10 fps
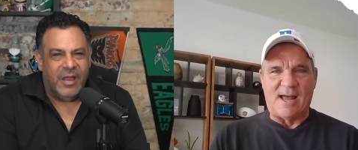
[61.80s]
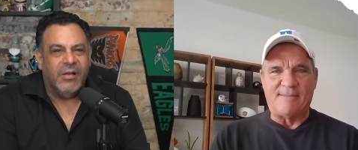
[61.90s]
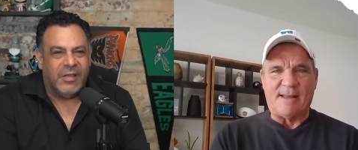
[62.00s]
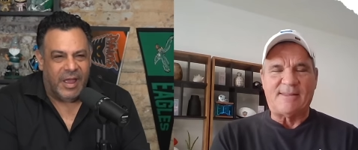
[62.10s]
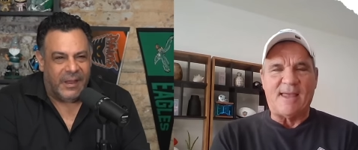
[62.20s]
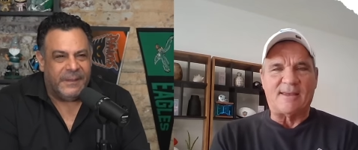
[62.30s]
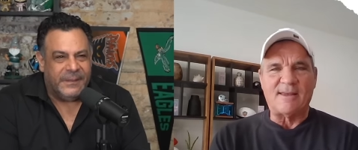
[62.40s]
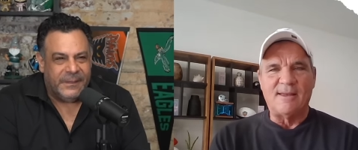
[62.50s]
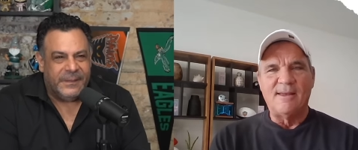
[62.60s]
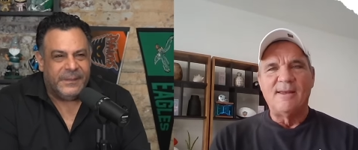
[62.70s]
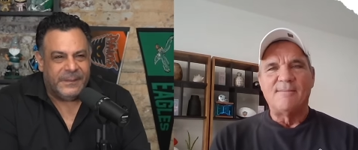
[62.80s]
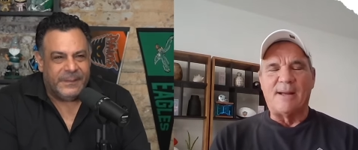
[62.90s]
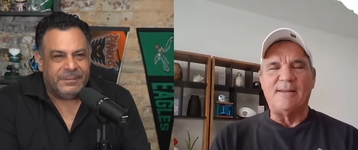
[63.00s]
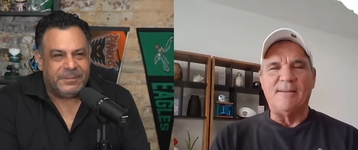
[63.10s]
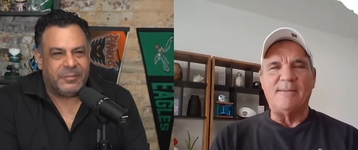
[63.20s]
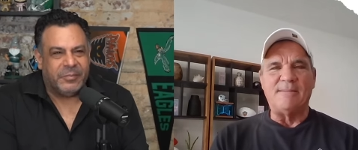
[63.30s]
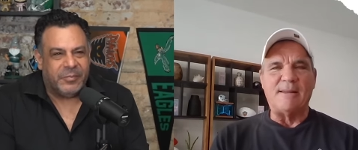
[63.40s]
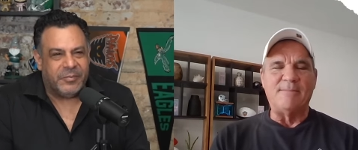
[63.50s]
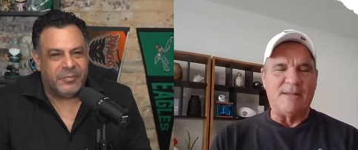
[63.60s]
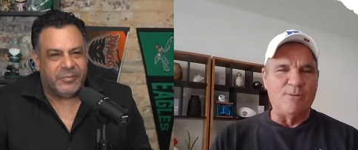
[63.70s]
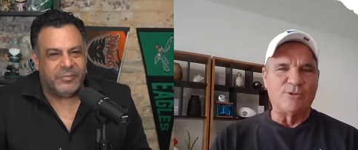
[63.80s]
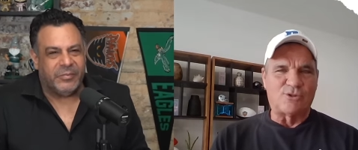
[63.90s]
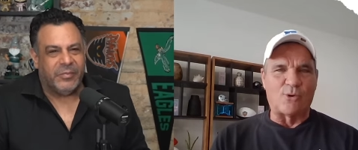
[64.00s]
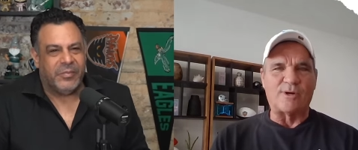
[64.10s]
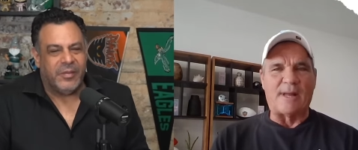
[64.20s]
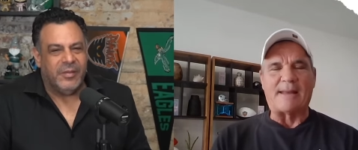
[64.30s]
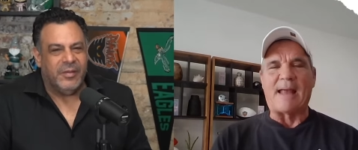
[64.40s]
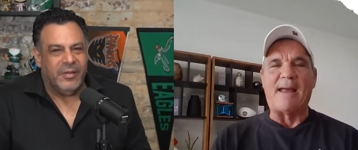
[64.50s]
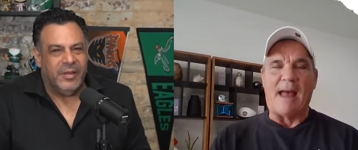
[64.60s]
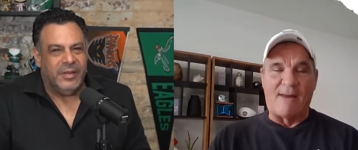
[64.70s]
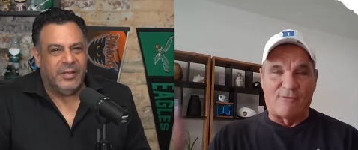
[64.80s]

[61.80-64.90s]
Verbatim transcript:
Speaker 1: Okay. I think. But he, he, he was sort of like, I, I